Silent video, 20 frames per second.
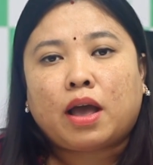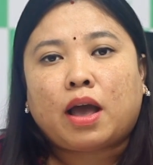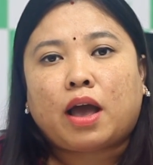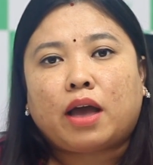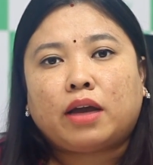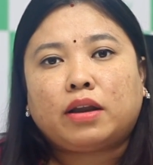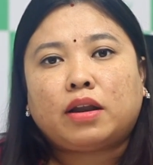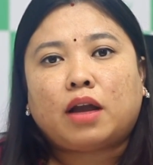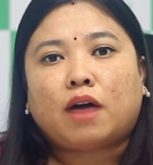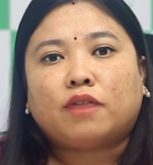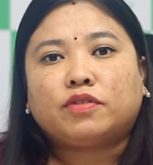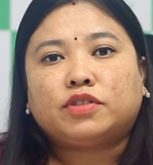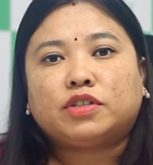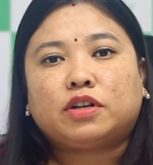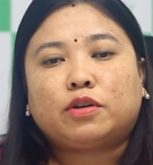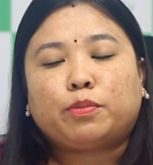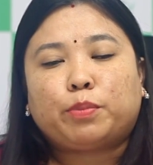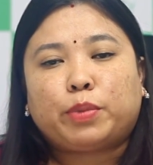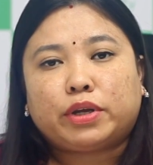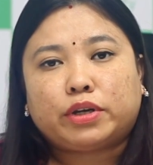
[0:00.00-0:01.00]
And
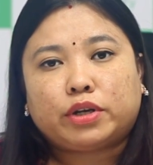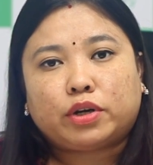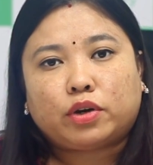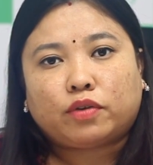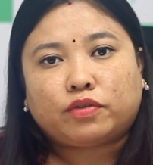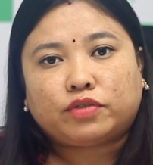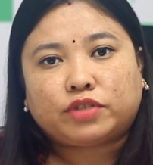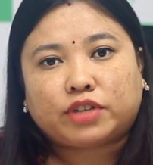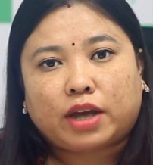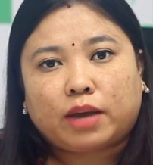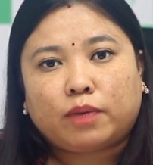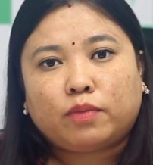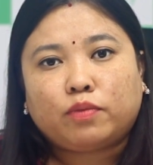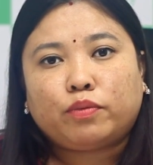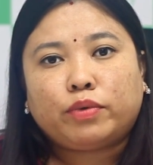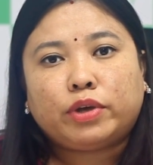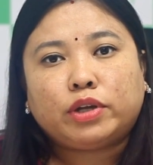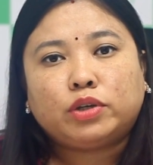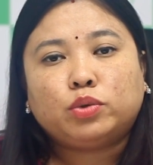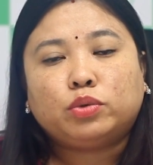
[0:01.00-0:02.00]
after a period of
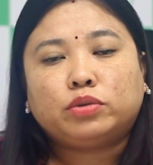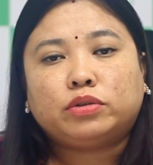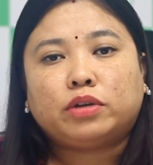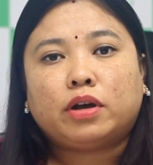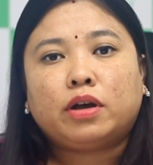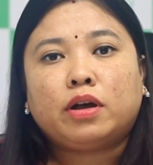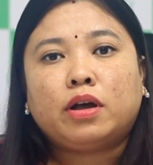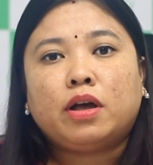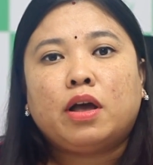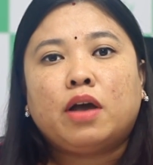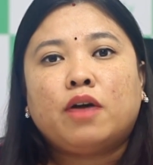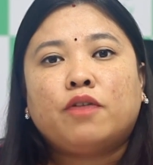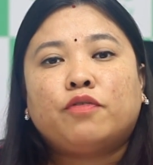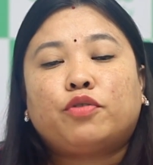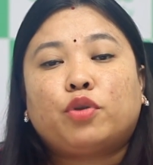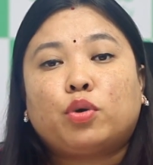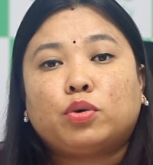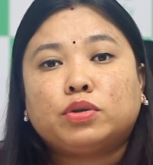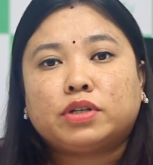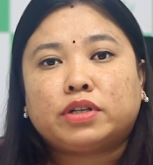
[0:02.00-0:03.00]
time, we do the
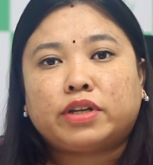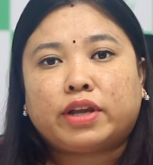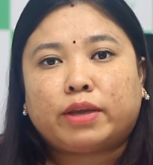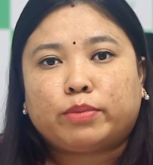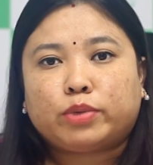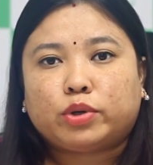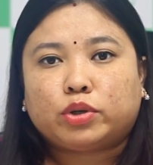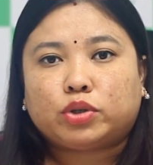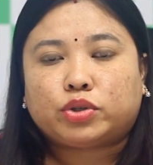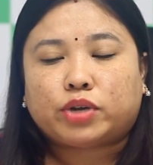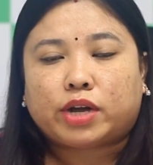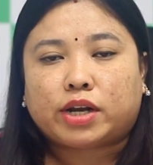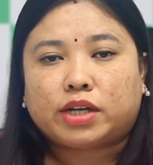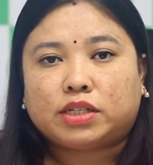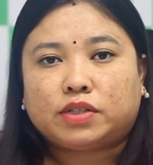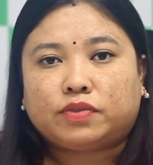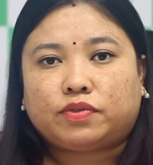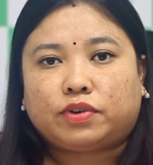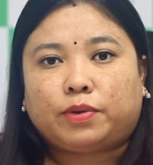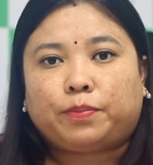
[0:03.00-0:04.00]
frozen embryo
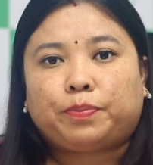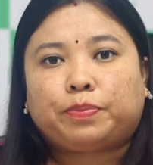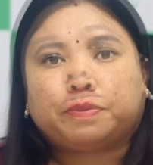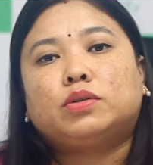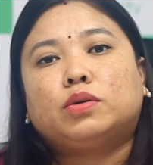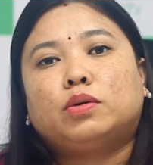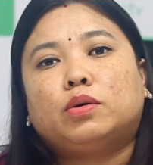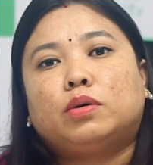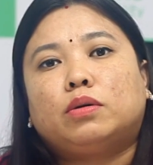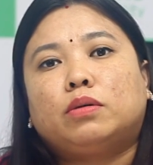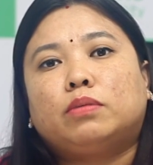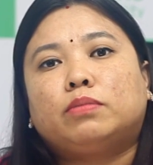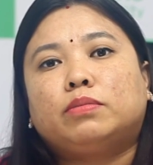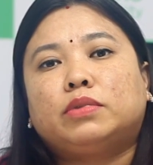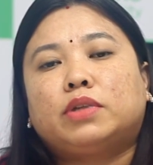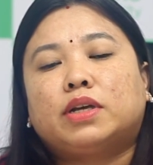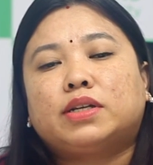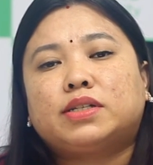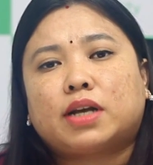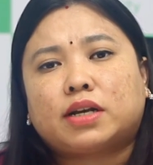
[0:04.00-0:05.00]
transfer. So
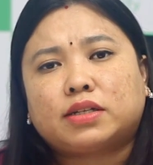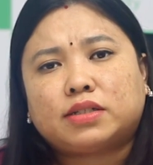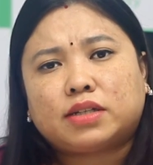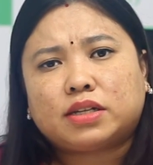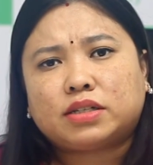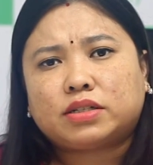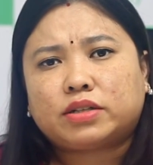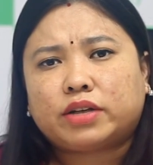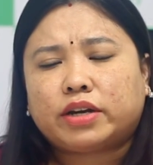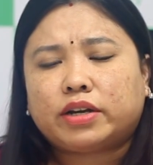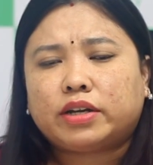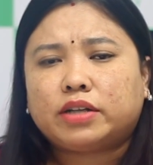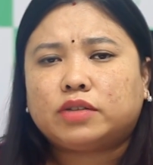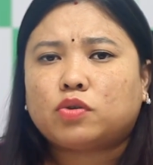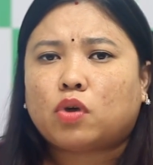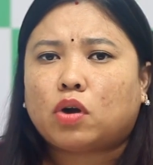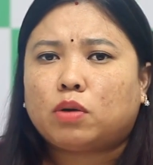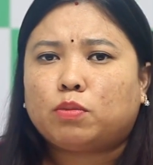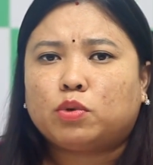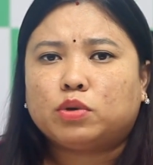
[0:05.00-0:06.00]
the success rate is
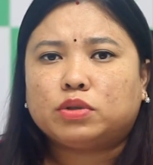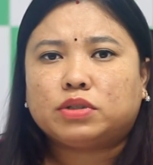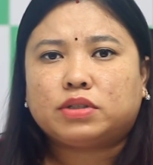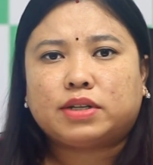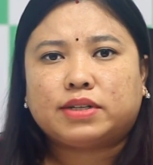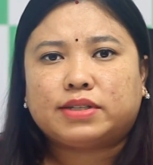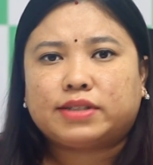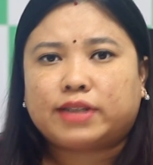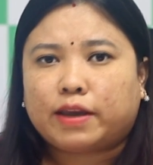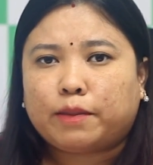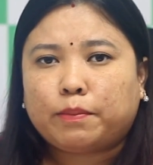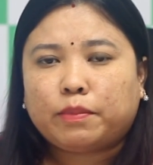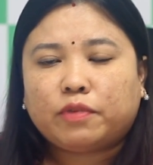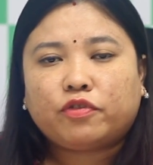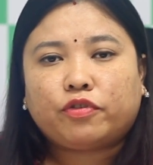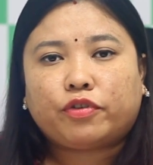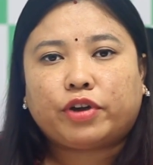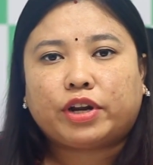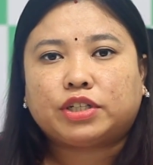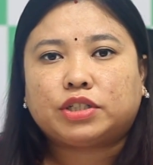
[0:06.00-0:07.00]
almost the same,
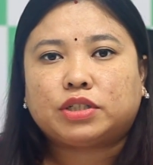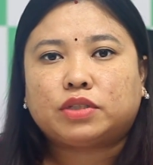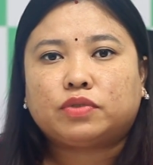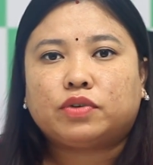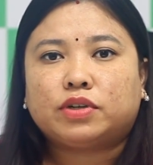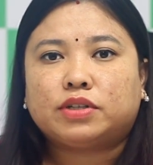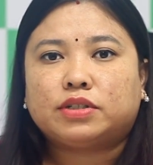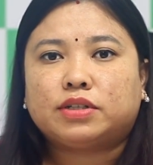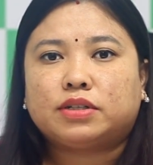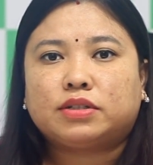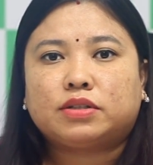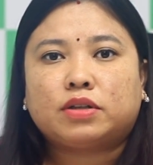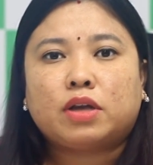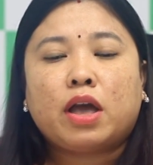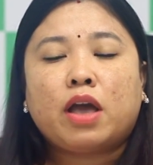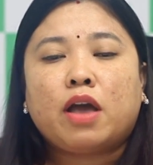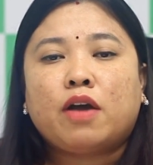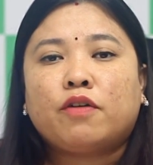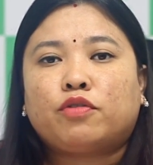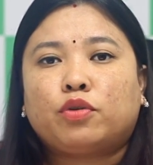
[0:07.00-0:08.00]
fresh versus
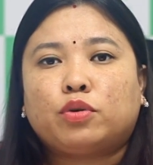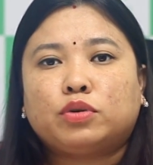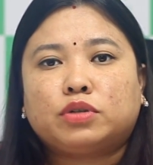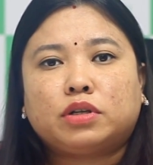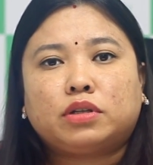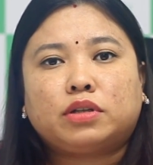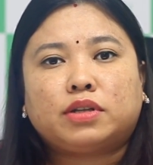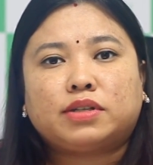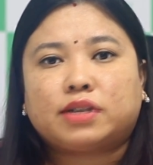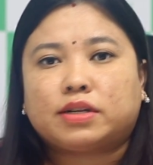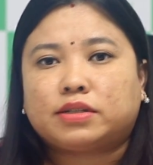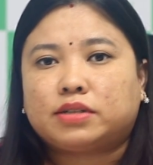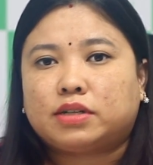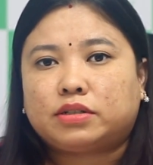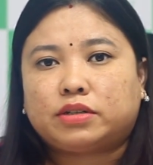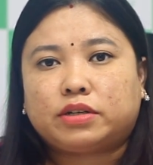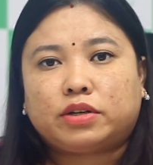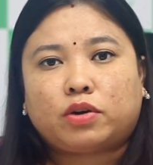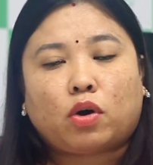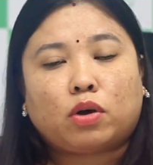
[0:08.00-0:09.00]
frozen, the
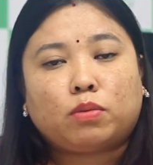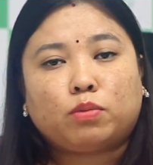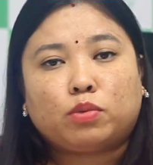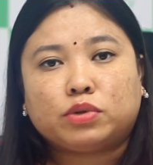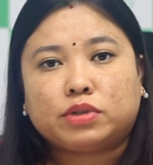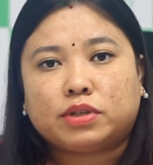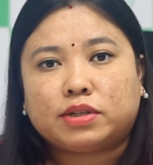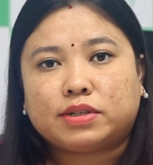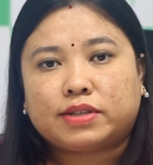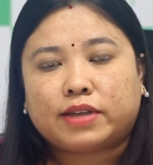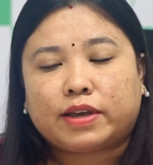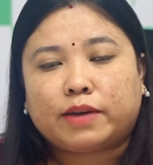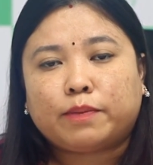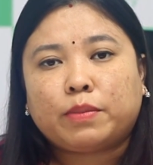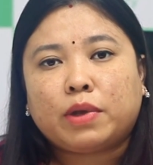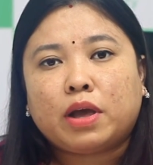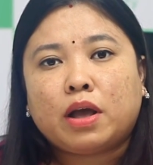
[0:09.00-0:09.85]
success rate almost the same.